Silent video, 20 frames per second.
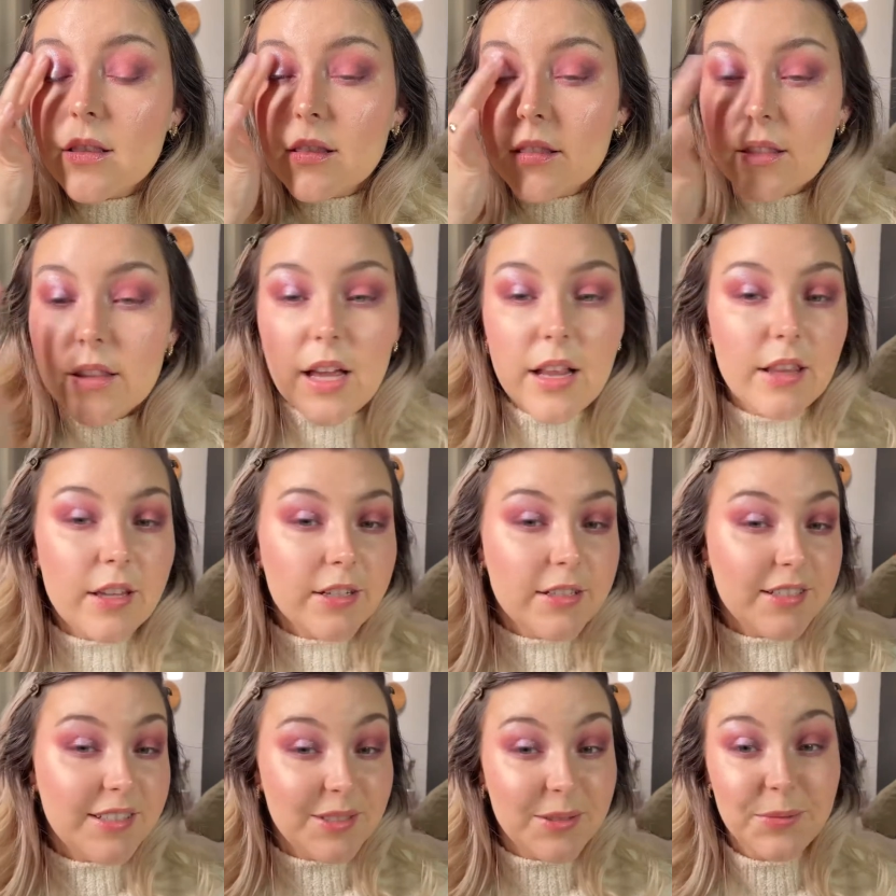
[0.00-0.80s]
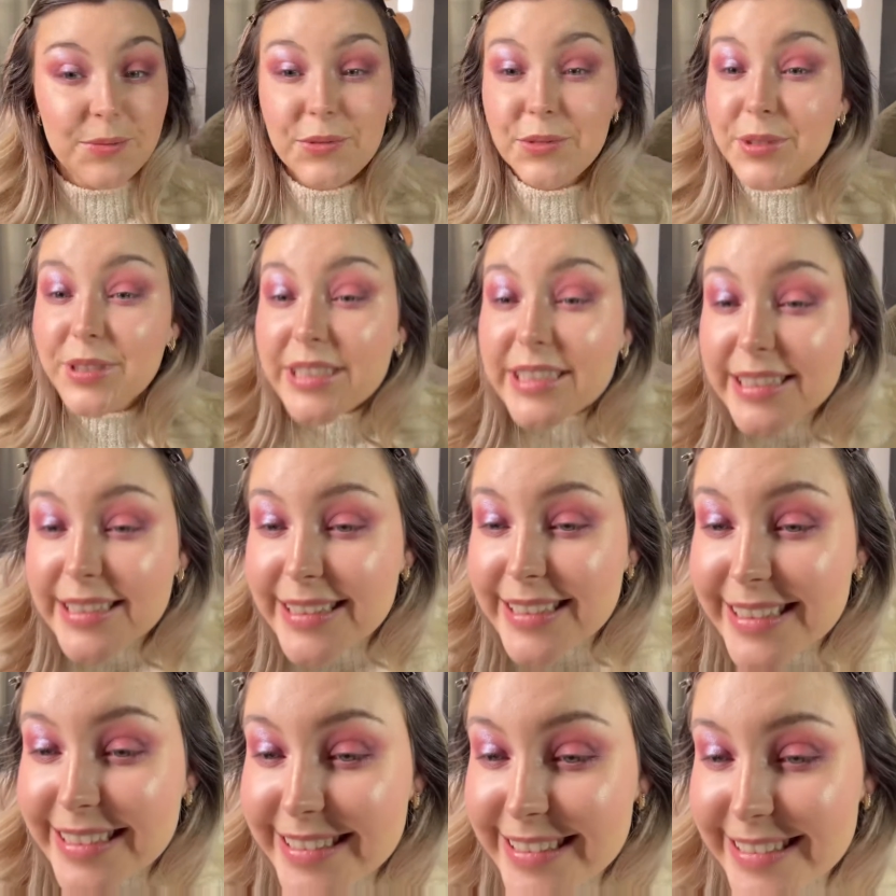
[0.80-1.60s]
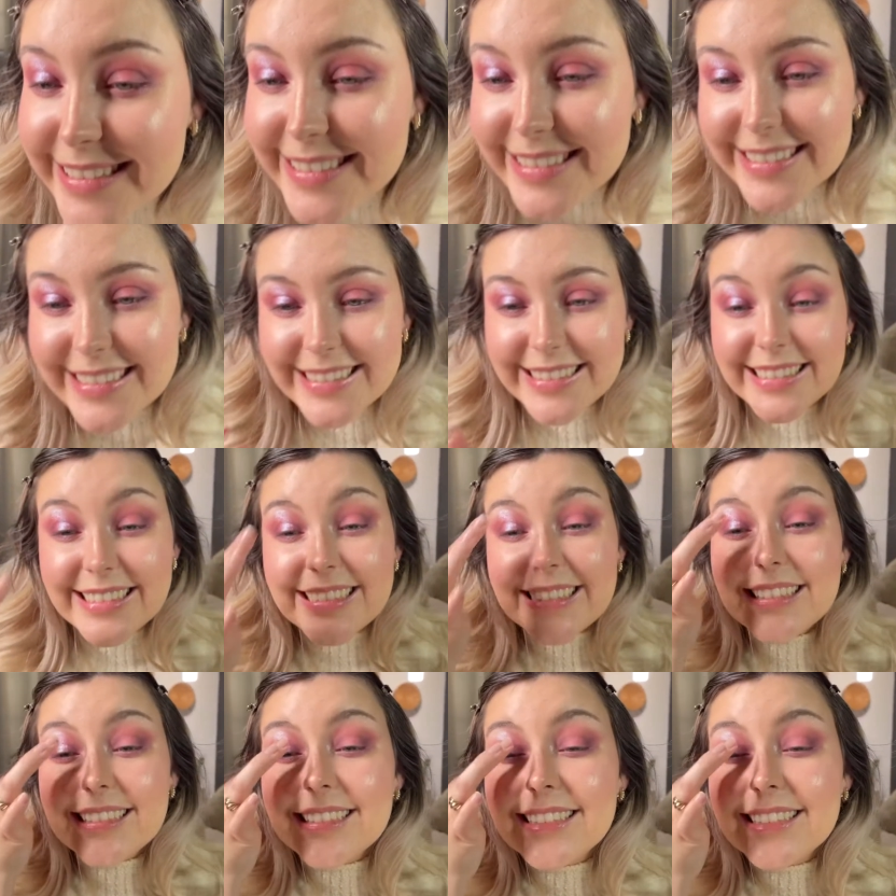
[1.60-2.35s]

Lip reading: That looks really good.